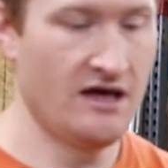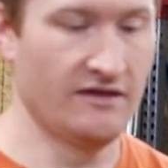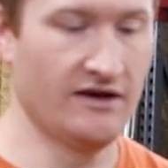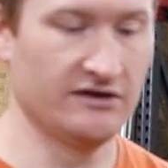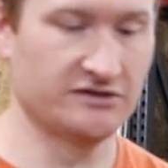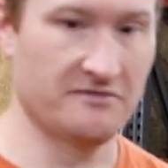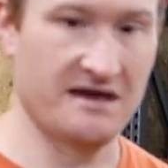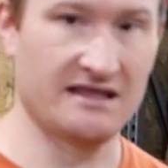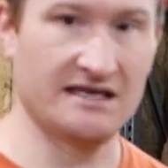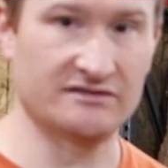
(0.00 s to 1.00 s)
They also
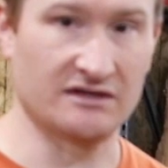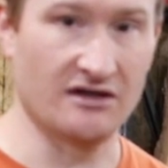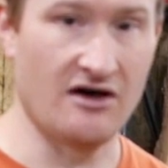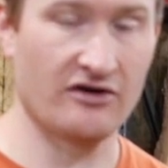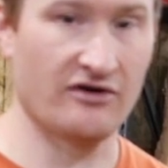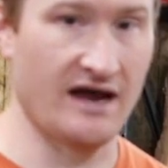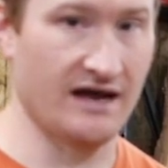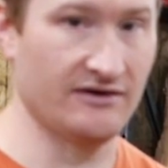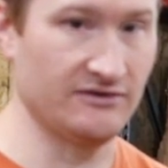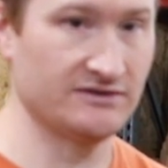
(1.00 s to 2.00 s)
make these with longer
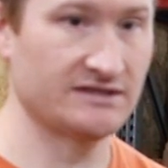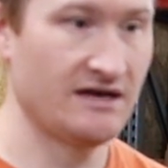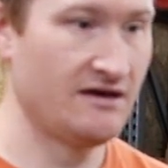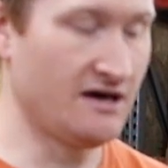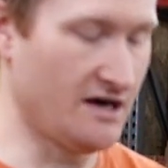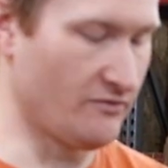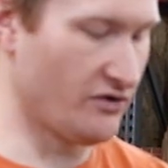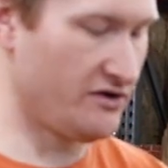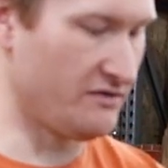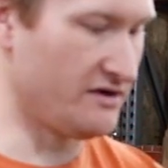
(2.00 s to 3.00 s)
handles um,
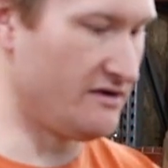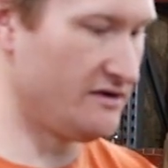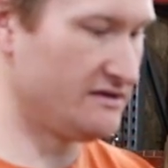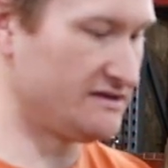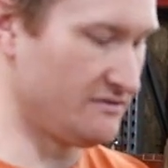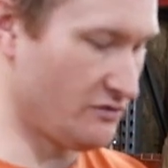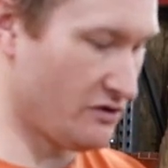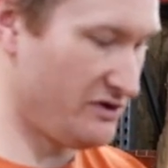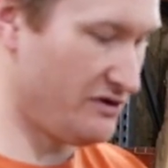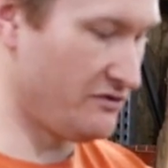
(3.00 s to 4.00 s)
where you would,
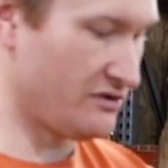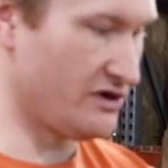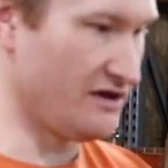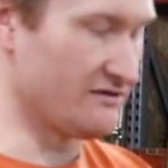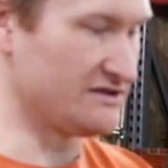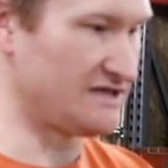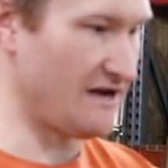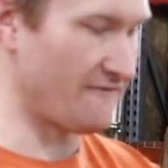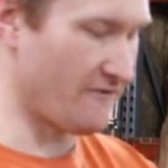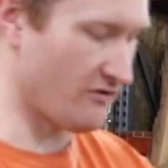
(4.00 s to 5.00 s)
where you could either
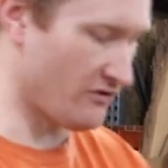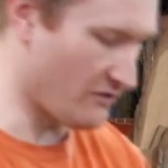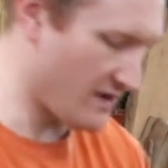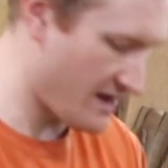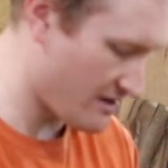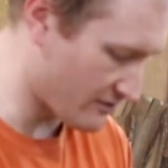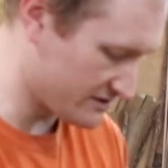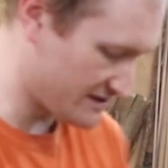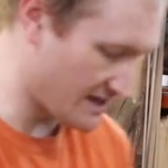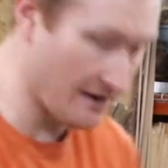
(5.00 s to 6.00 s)
stand further away or
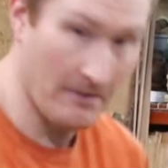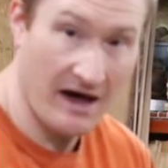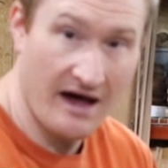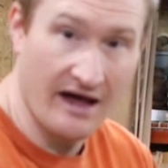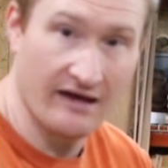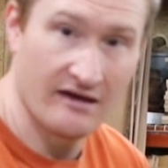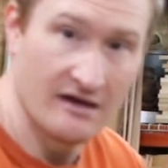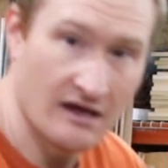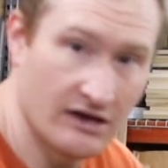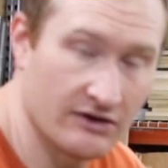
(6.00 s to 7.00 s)
stand up high
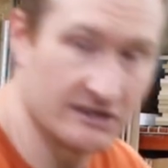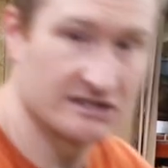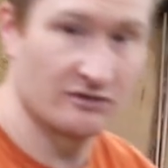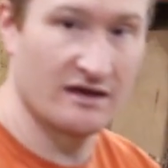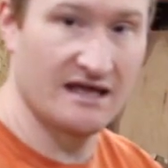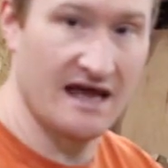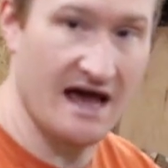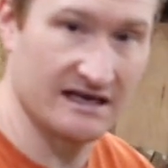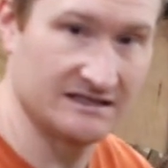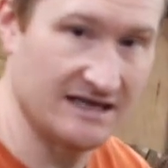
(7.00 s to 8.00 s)
You could swing the
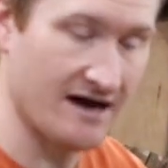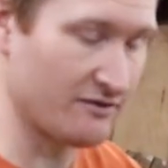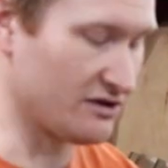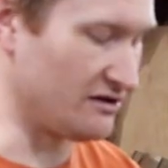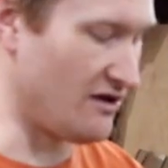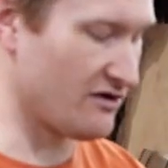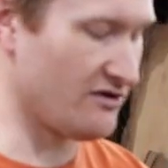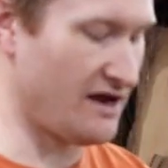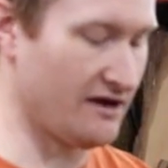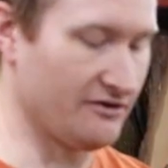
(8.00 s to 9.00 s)
axe down with a
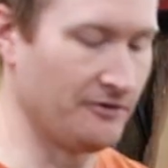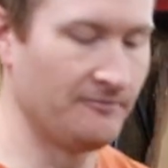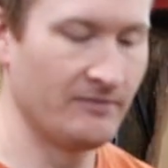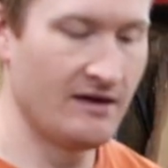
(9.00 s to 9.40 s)
longer handle.